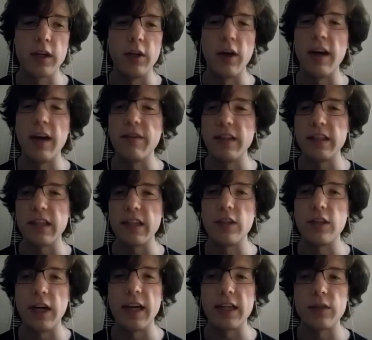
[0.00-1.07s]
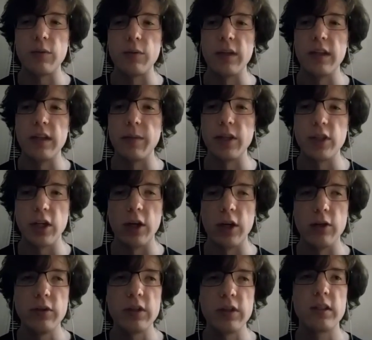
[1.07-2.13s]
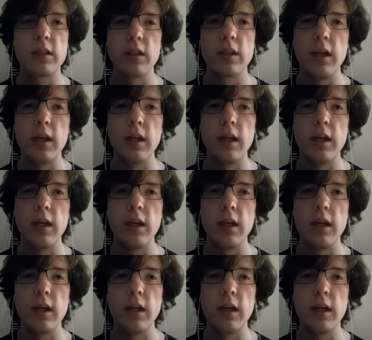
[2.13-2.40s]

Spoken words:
you have these contracts with a bunch of hosts.